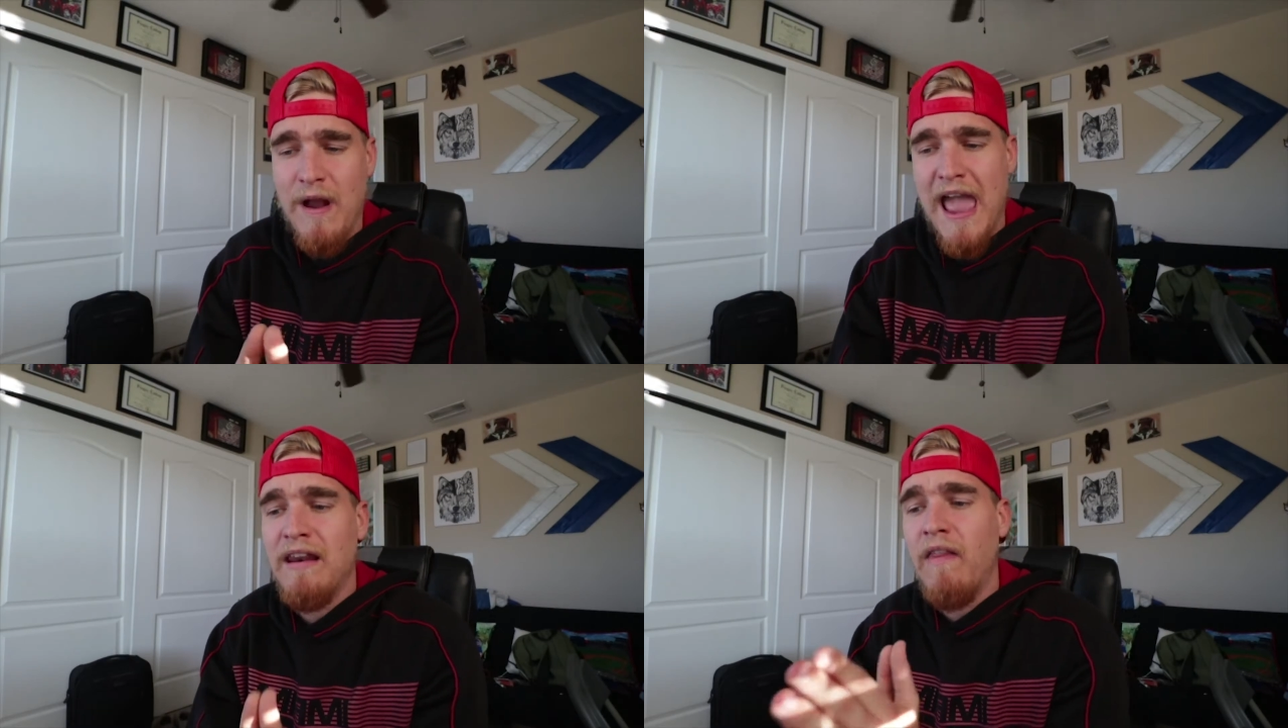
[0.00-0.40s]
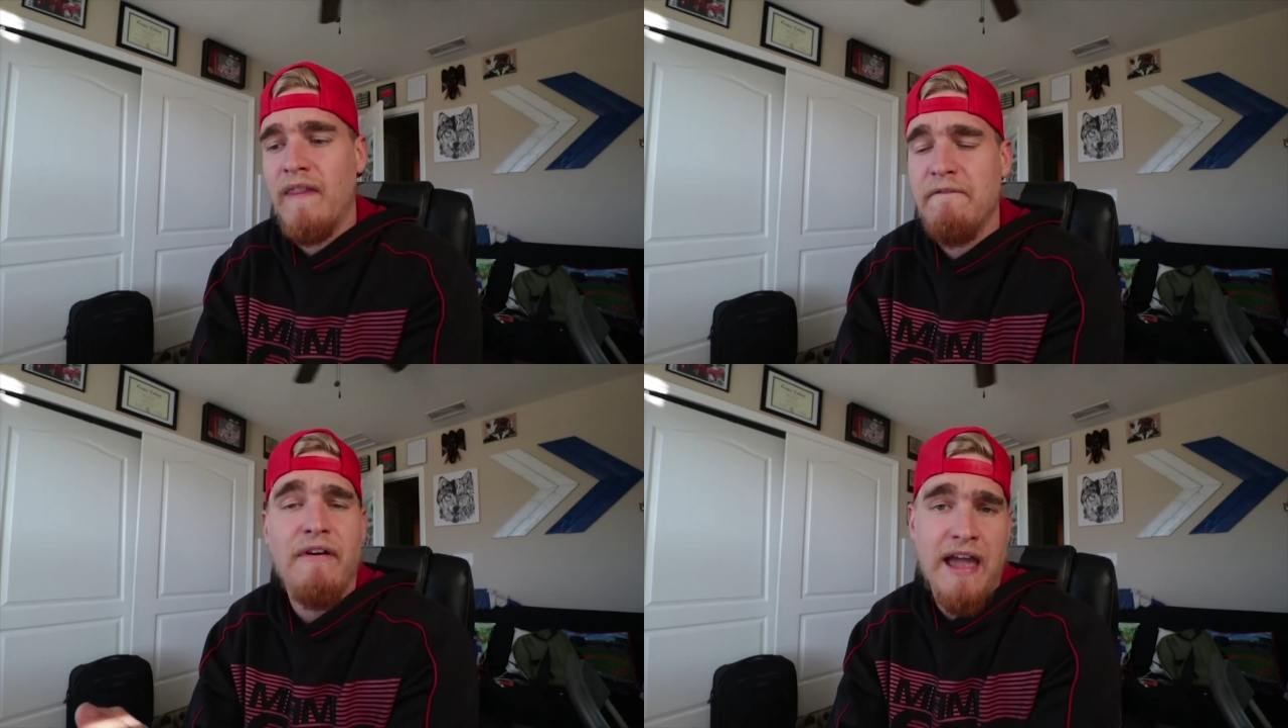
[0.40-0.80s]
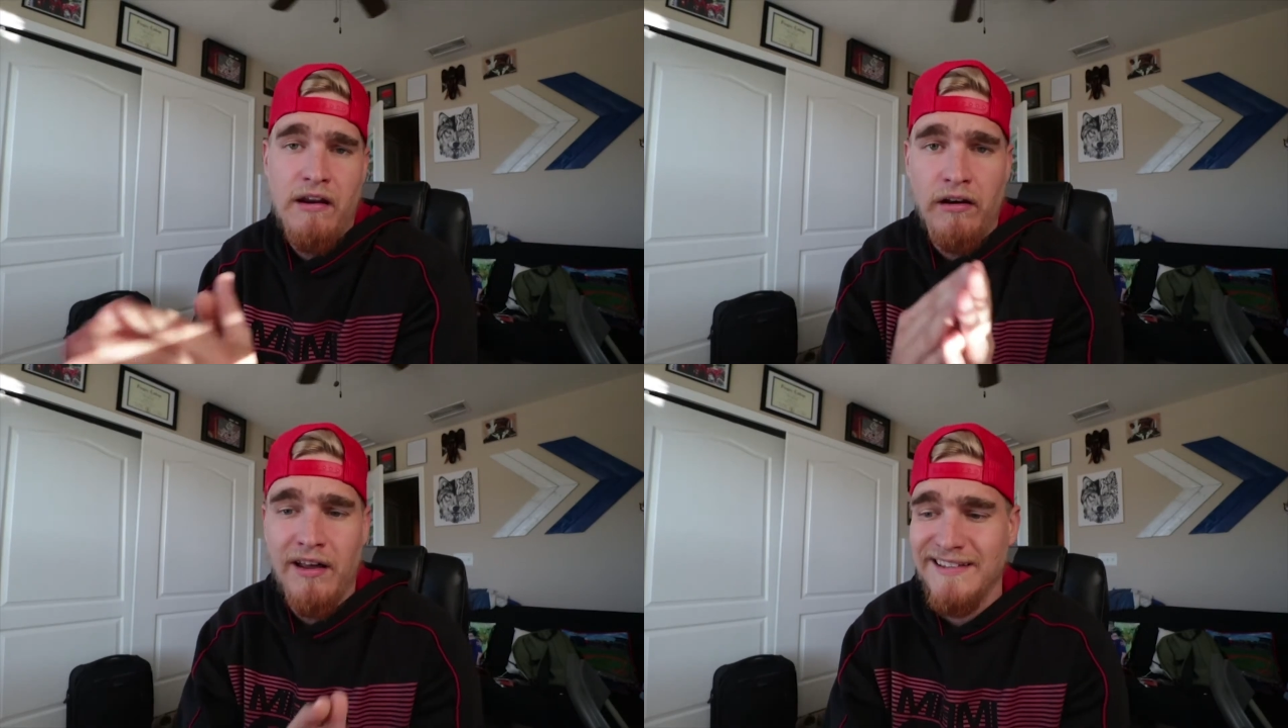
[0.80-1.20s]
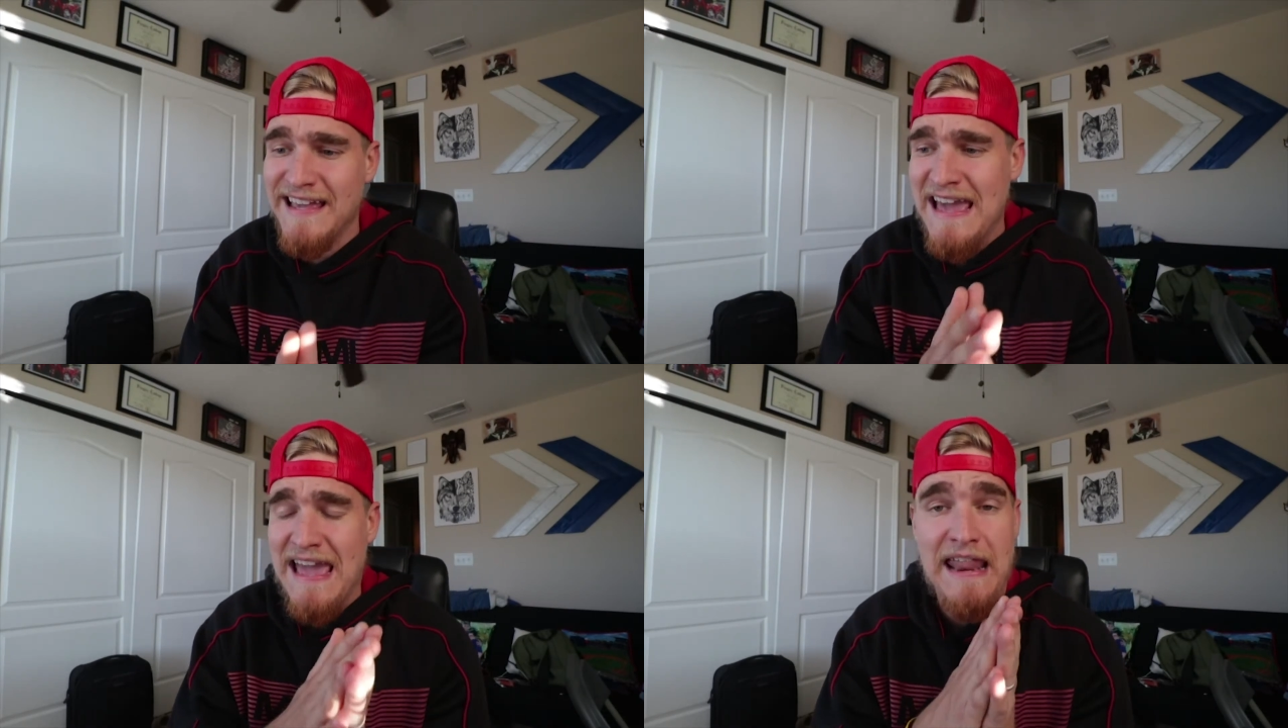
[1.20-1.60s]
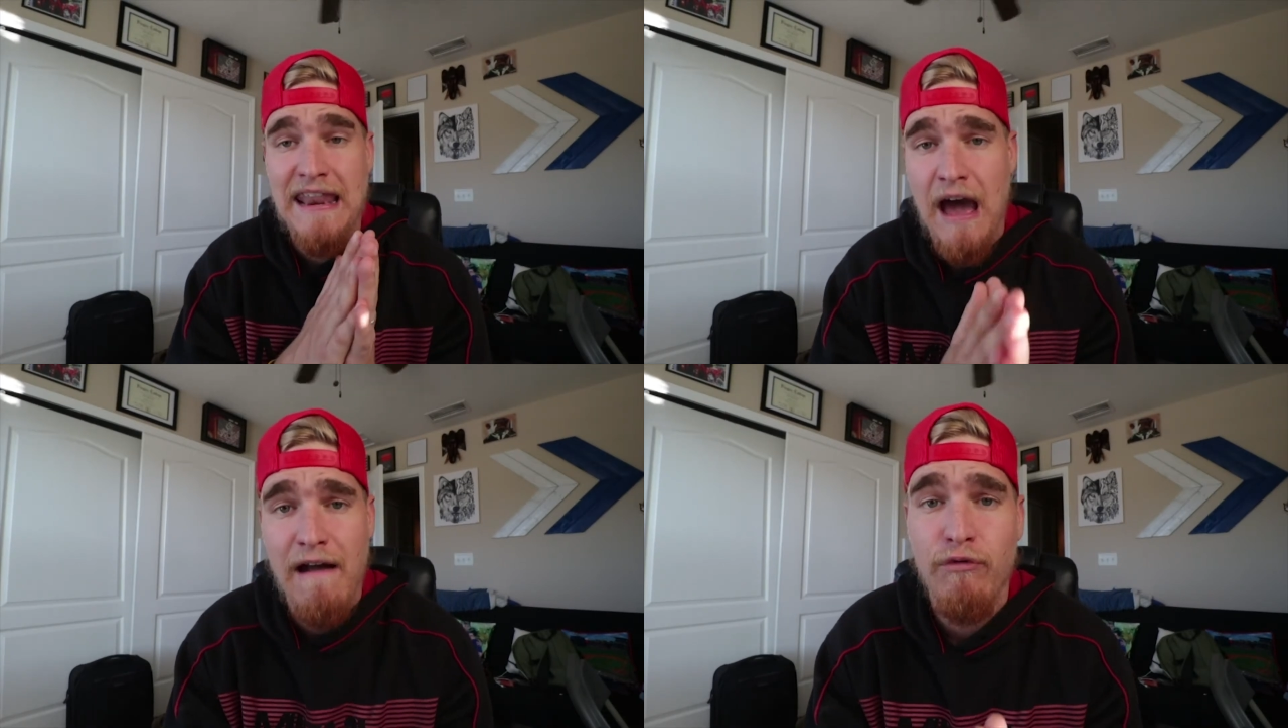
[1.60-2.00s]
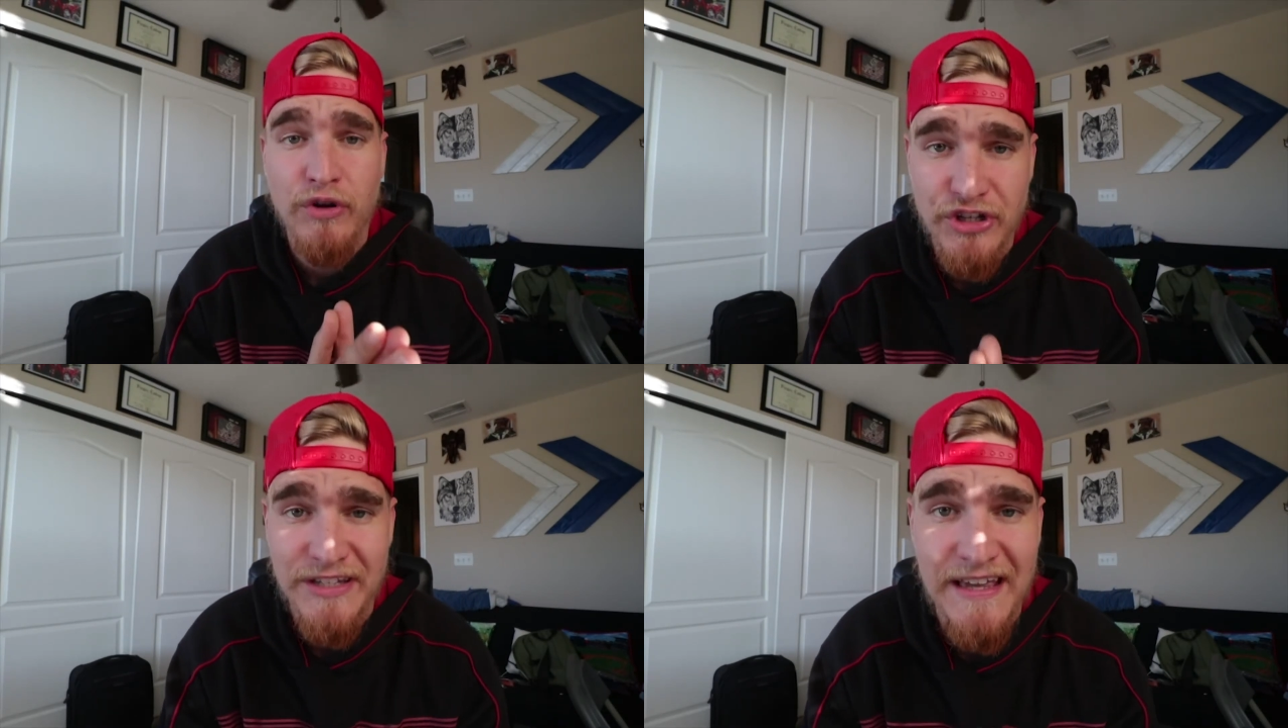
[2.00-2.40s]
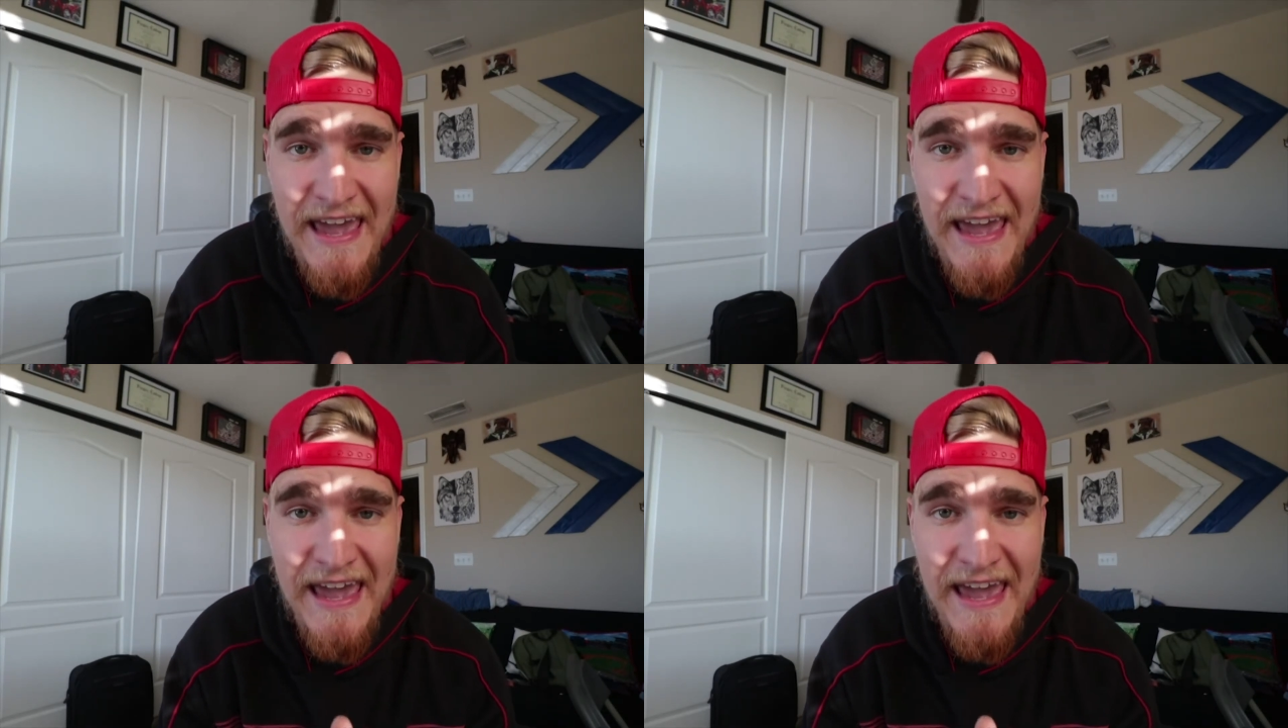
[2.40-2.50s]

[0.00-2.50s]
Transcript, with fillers: We're hating on them for hating on us, and now everyone's just a